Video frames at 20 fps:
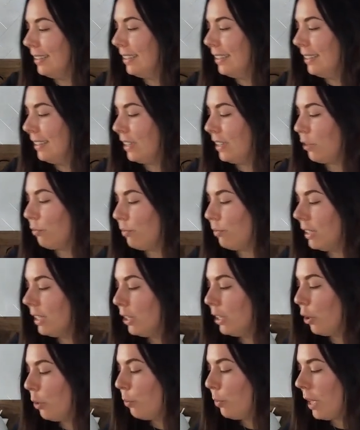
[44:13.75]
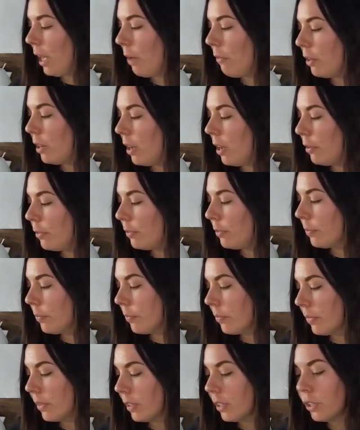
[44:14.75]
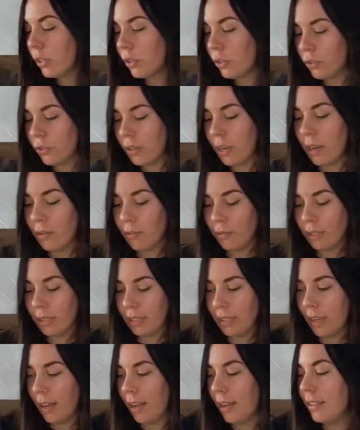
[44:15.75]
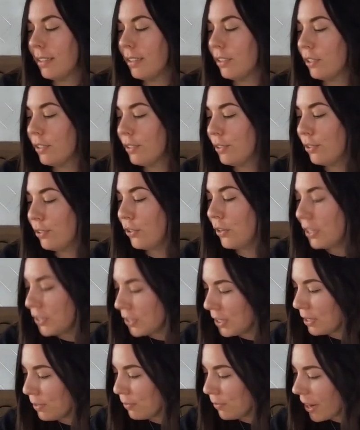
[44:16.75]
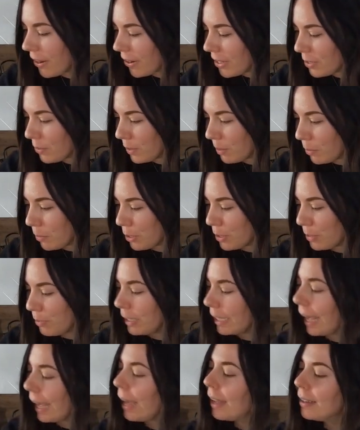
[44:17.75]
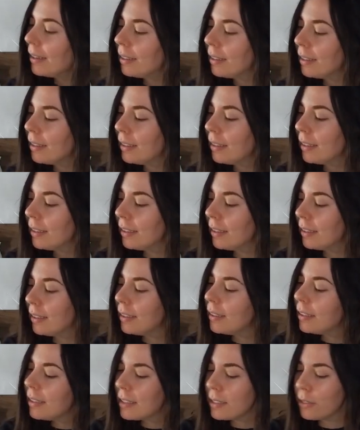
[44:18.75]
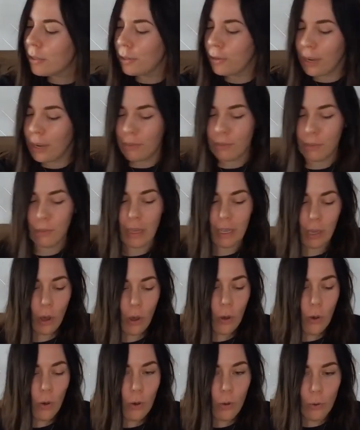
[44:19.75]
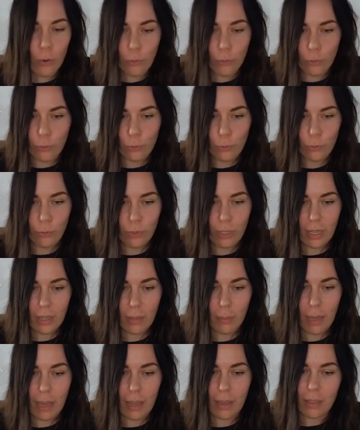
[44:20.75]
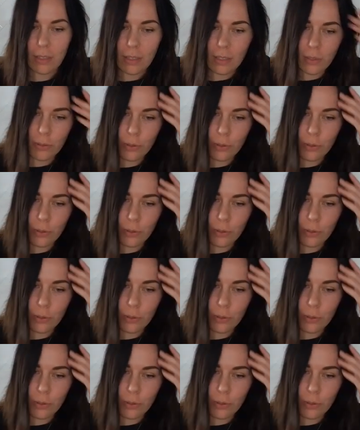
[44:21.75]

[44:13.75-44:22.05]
I really hope we have enough. I'll try really hard to just stretch it as far as we possibly can so I don't have to make a whole nother batch.